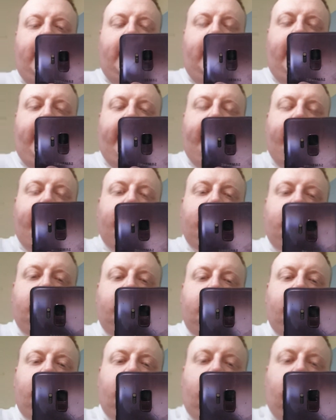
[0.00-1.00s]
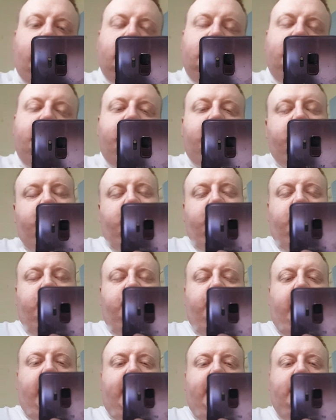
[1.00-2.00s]
I
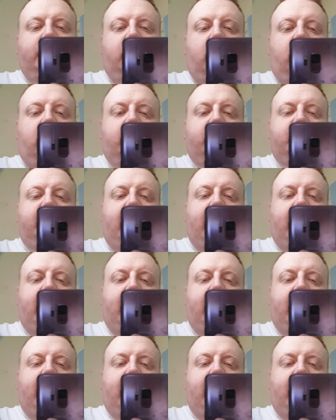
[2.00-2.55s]
paid half